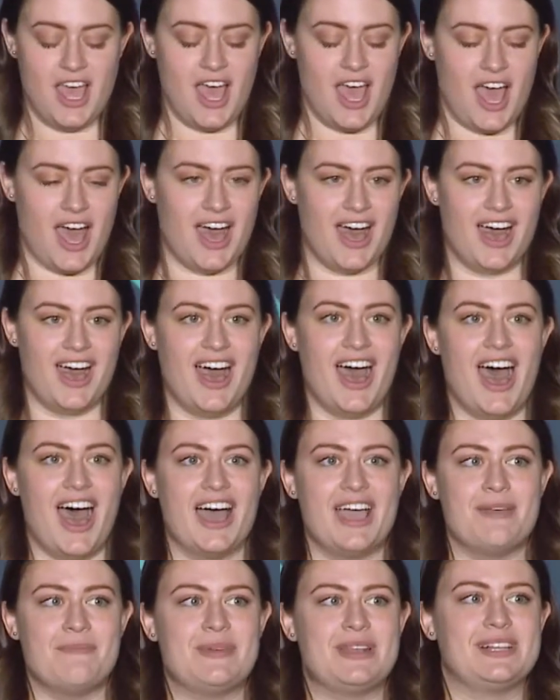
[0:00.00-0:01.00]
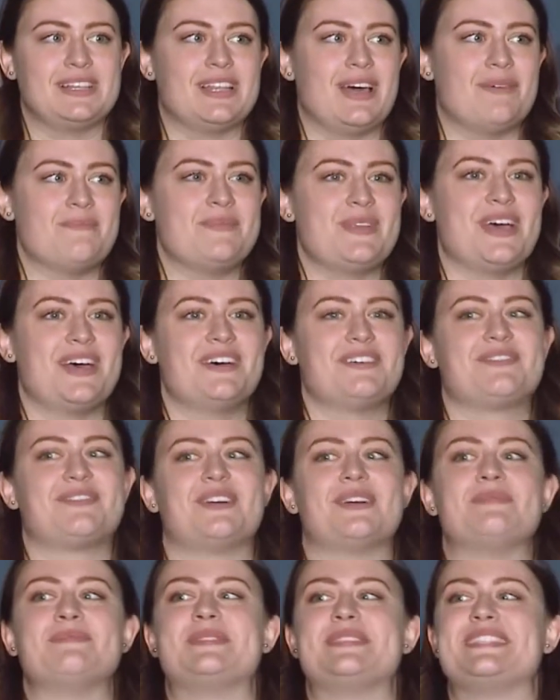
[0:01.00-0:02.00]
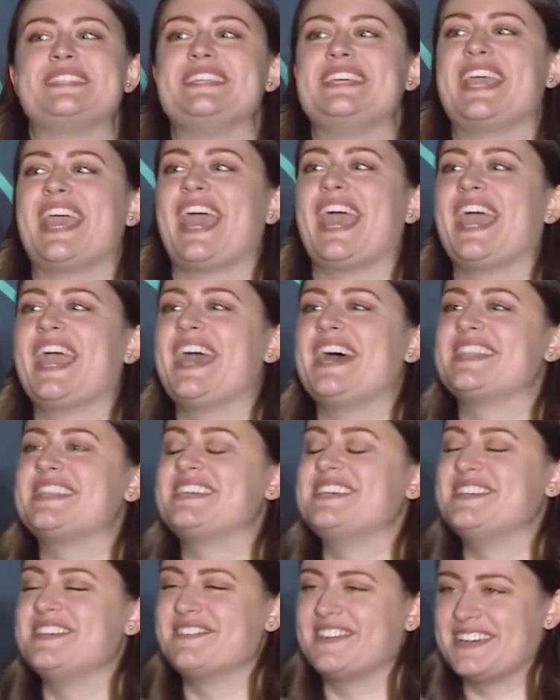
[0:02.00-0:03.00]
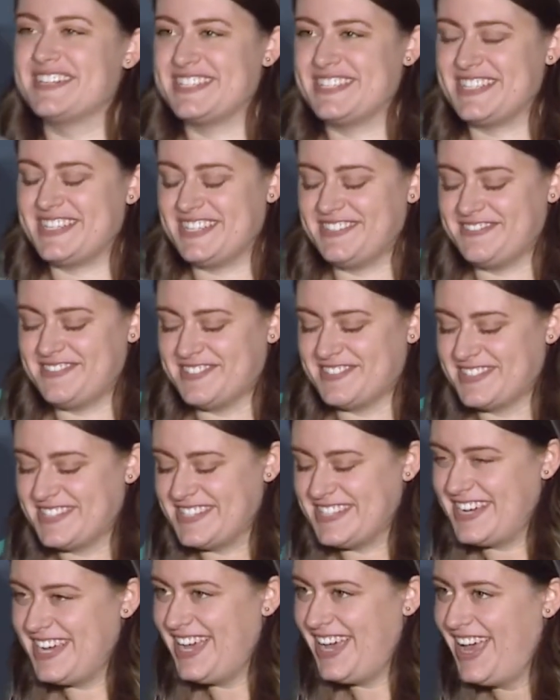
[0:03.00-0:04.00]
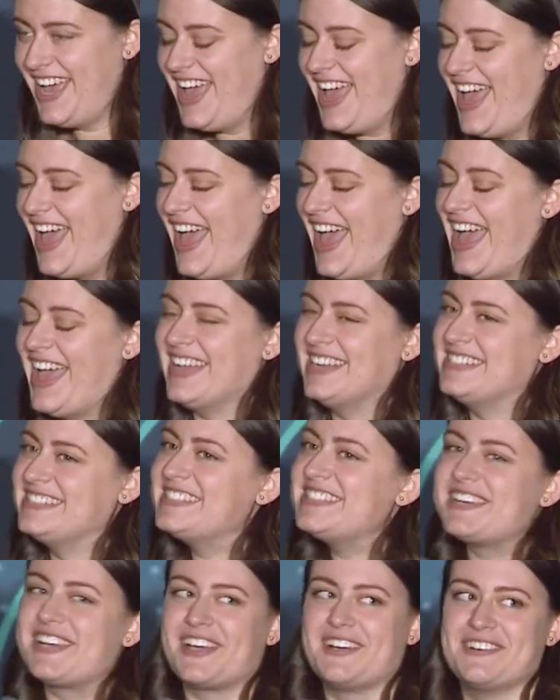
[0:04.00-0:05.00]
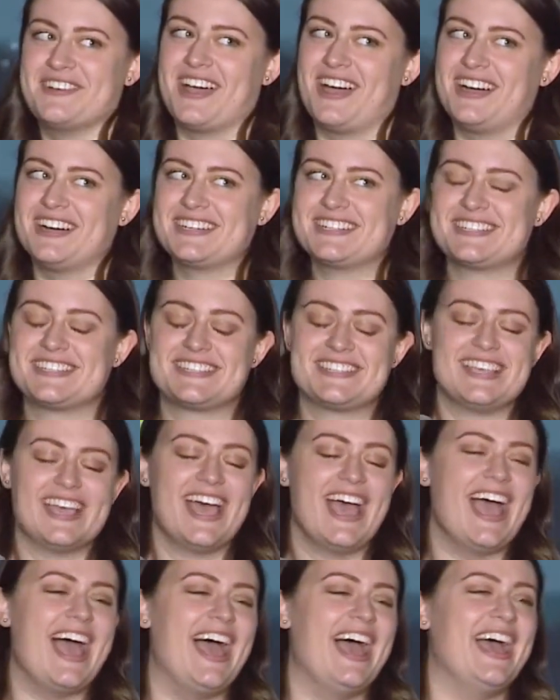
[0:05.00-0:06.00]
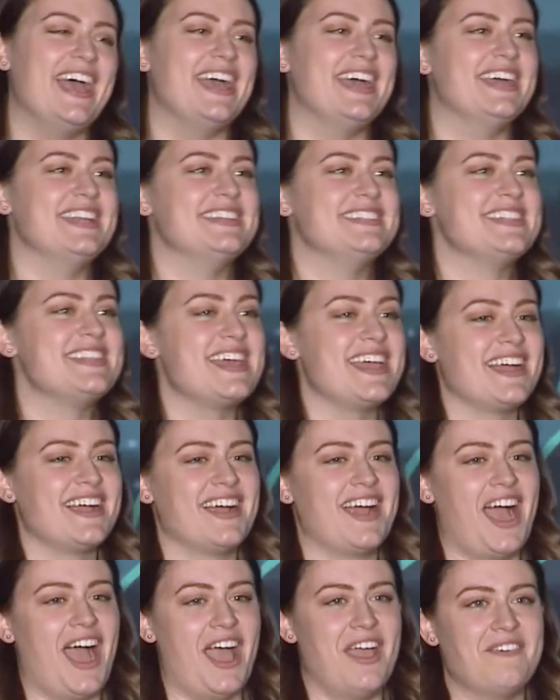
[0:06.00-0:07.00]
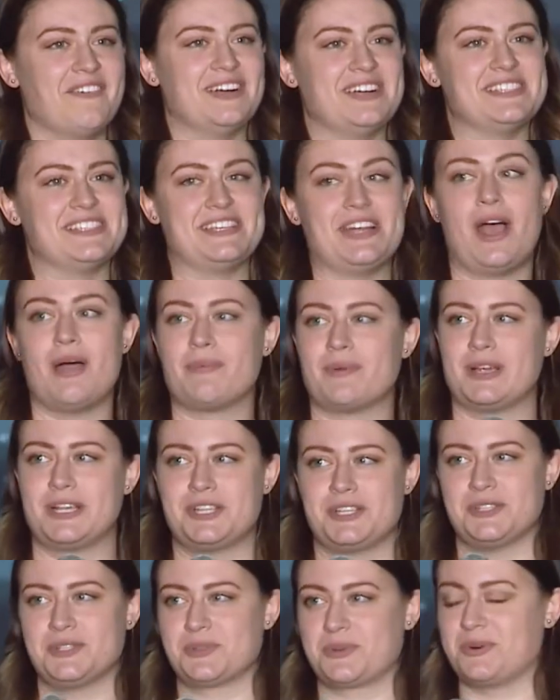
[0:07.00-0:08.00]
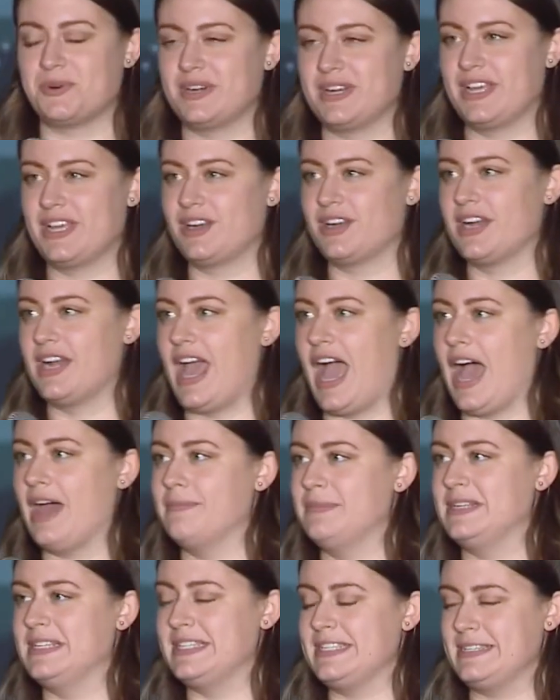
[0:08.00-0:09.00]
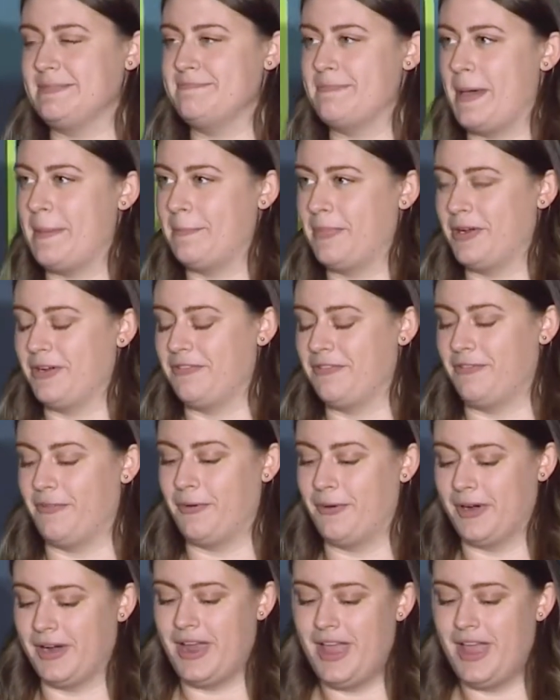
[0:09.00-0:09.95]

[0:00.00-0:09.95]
I'm an alumna from CK at the University of Georgia, and go Dogs. And there I was an operations coordinator and admin team member for